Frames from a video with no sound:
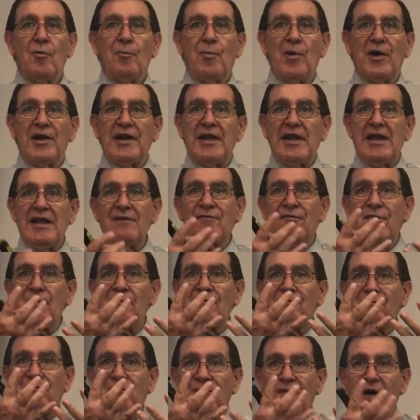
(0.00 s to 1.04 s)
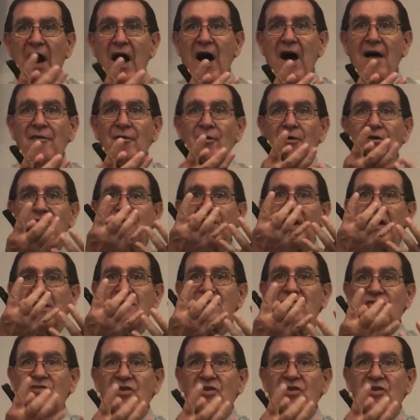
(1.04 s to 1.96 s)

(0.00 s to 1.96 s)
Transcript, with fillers: But if the fathers had